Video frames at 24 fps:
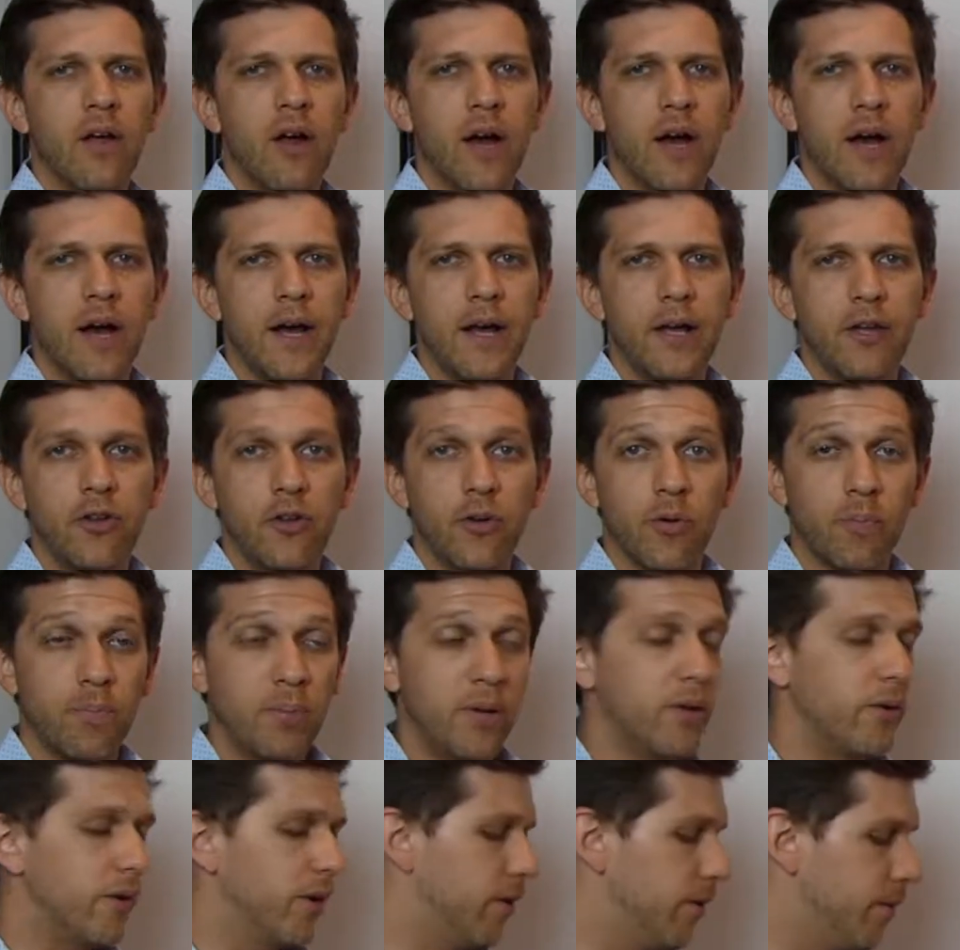your
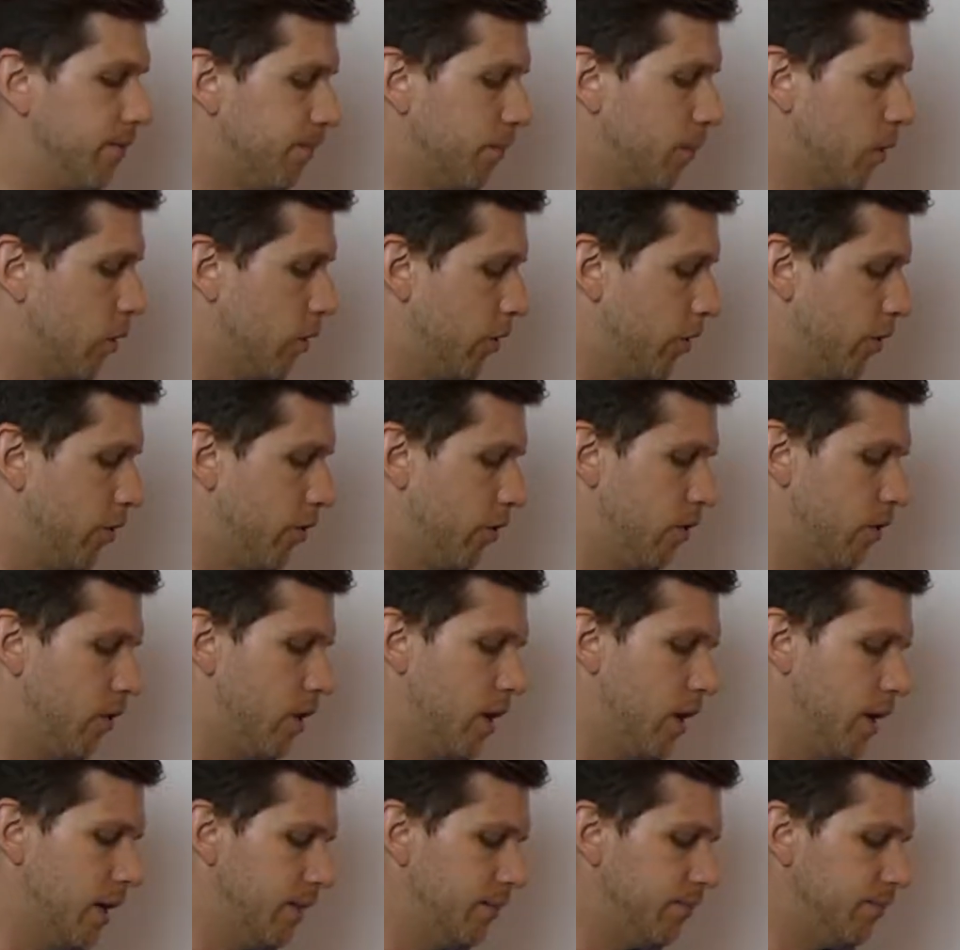period or
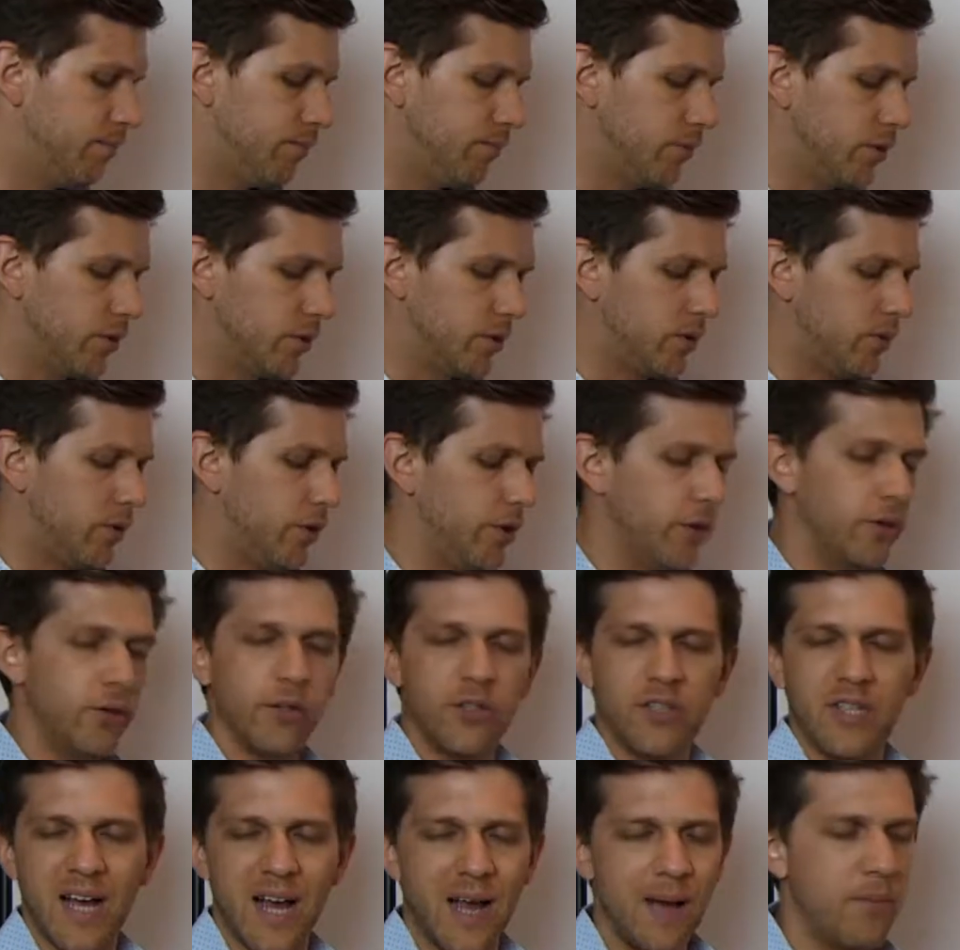
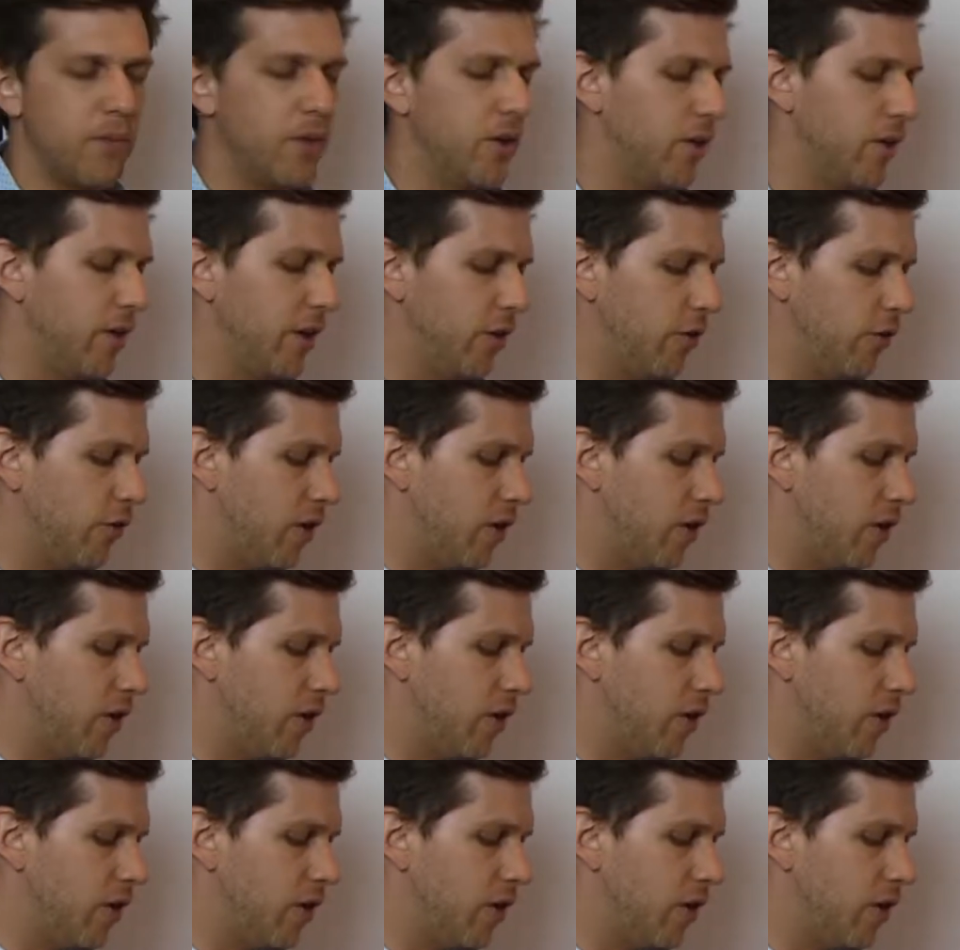your time there that